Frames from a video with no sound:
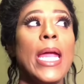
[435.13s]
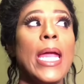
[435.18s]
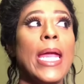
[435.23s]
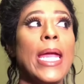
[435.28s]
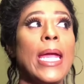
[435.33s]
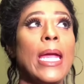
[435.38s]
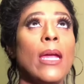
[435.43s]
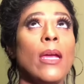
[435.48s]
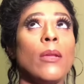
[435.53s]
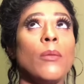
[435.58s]

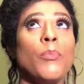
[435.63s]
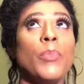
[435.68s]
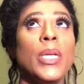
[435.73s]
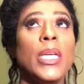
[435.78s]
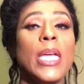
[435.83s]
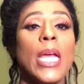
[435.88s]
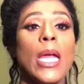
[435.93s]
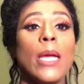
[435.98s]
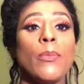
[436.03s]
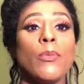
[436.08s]
and
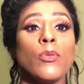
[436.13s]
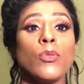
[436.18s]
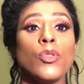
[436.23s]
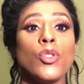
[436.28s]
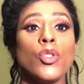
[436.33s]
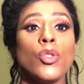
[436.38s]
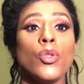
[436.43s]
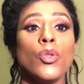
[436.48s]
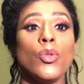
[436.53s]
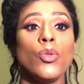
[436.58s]
be able
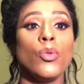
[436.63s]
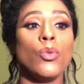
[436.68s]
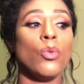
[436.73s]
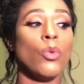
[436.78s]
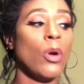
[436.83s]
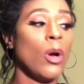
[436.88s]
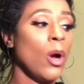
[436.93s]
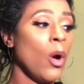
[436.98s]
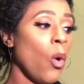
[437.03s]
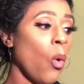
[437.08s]

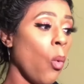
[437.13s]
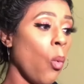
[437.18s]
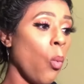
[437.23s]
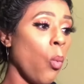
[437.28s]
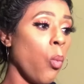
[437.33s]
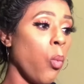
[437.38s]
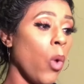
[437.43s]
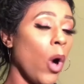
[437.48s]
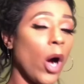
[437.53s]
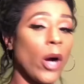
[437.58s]
to
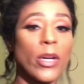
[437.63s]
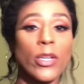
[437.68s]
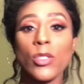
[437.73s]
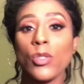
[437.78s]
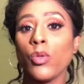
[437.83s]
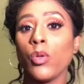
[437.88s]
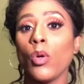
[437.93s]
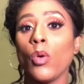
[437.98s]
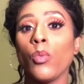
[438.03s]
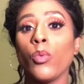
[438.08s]
walk
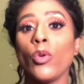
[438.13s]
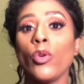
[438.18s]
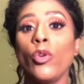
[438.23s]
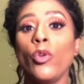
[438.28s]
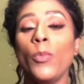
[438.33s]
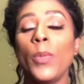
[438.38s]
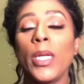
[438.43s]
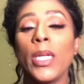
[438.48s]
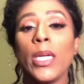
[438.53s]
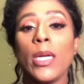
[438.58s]
into a
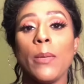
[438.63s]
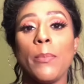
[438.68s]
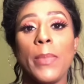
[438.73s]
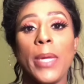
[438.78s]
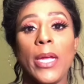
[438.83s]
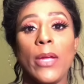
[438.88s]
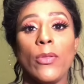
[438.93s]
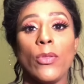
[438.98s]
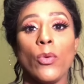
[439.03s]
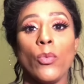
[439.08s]
room and
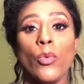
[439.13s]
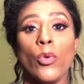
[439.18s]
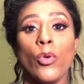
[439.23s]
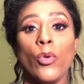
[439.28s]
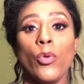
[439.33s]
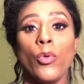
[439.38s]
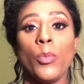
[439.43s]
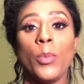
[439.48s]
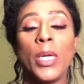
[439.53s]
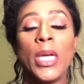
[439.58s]
command the
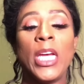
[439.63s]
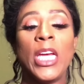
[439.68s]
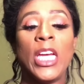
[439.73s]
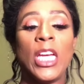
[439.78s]
room,